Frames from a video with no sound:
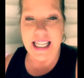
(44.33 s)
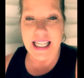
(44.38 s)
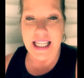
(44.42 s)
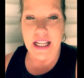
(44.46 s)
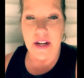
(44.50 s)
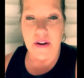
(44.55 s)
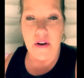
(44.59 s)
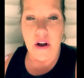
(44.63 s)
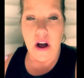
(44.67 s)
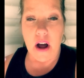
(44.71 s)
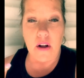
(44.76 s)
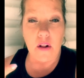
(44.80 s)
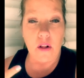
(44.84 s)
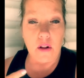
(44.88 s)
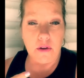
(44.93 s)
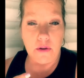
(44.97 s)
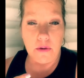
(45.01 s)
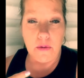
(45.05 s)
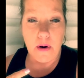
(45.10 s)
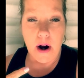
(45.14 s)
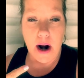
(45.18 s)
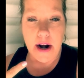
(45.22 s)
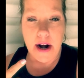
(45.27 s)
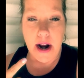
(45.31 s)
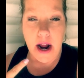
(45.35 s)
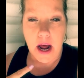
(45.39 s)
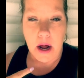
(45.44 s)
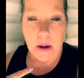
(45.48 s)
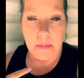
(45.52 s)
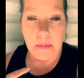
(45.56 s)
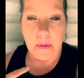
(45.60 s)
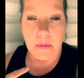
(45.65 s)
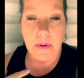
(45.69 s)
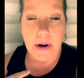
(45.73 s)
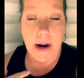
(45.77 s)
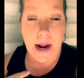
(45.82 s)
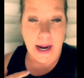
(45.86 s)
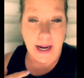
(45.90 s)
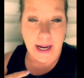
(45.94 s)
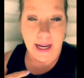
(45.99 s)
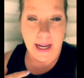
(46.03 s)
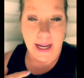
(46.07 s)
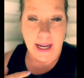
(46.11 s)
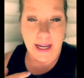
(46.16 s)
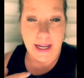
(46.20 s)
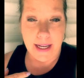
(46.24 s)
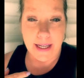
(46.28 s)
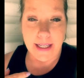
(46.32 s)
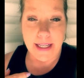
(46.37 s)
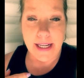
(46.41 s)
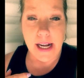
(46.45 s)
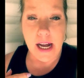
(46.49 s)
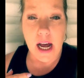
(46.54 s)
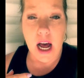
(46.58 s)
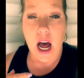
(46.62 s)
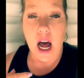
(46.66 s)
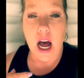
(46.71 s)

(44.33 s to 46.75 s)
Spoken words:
They're not glued right now, but when I eat,